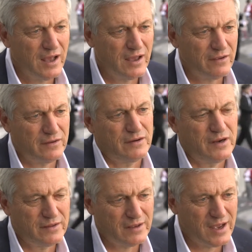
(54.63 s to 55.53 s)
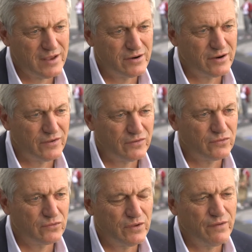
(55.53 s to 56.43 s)
are at higher risk
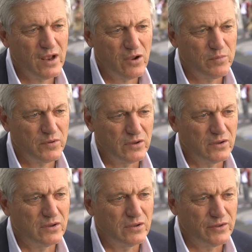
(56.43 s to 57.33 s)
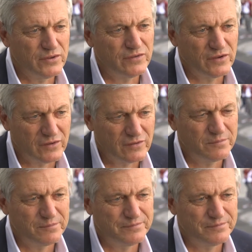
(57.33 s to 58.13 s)
to develop the disease.